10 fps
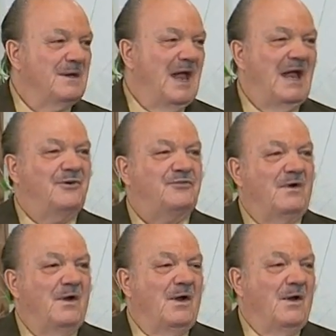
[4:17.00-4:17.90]

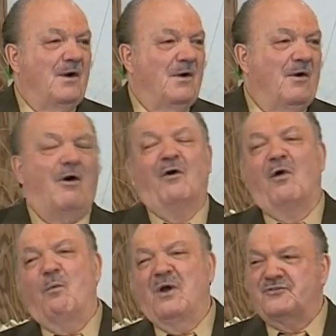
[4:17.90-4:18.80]
has all
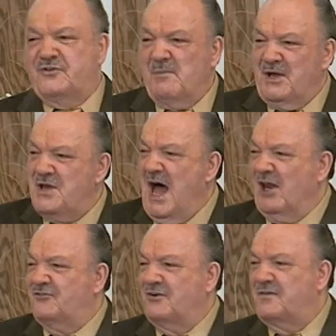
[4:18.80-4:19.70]
the wisdom and
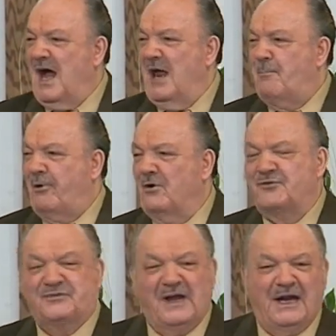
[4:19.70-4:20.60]
knowledge of God per
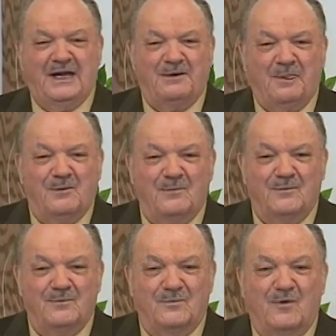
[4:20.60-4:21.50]
se.
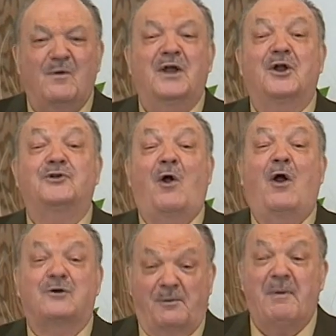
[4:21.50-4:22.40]
We're in the
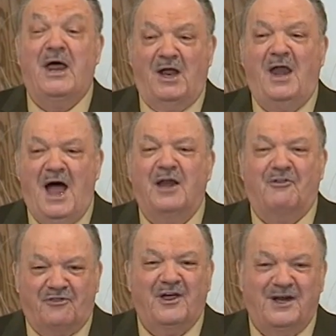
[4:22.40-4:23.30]
dark about a lot
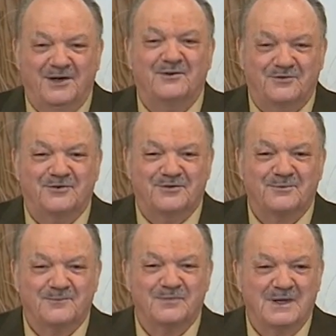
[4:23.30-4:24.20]
of things.
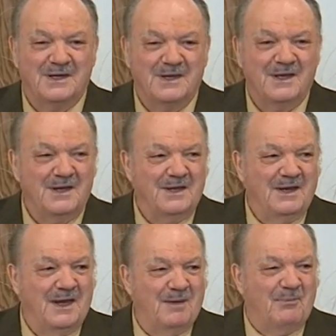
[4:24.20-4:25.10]
Amen.
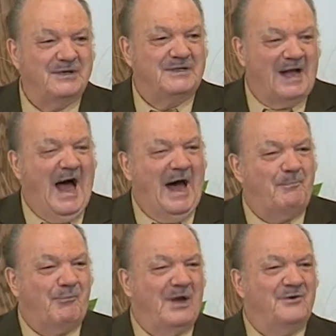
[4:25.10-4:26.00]
But
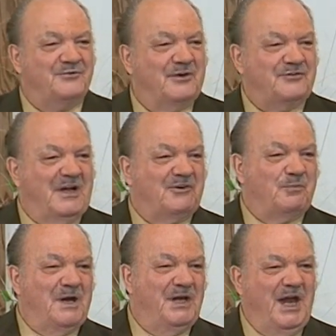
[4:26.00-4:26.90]
God brings us, as
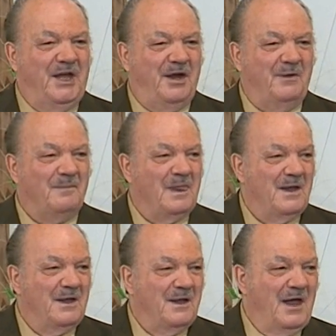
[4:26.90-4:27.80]
we need it,
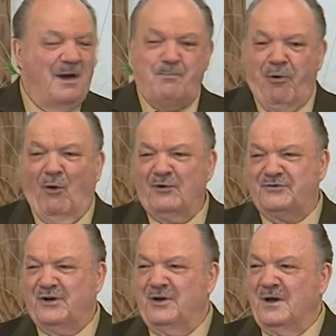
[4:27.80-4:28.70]
a
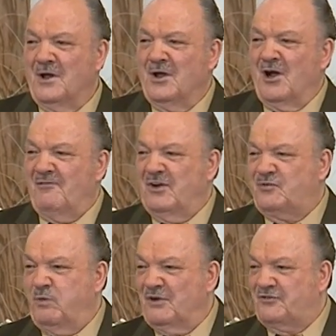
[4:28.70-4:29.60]
portion of
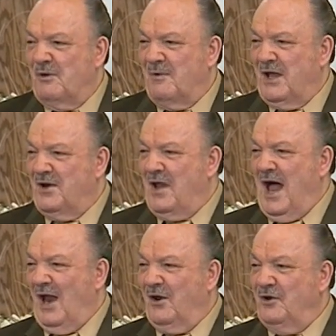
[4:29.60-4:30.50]
His wisdom and
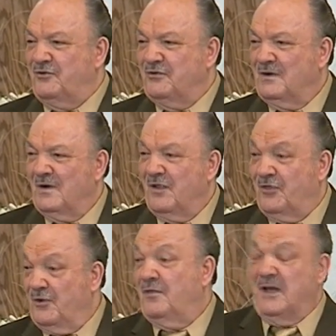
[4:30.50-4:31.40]
knowledge
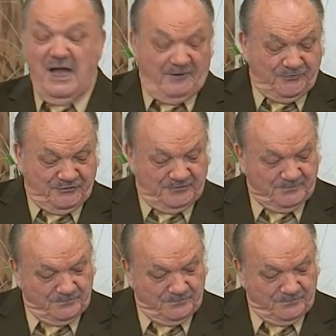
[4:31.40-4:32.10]
through the gifts.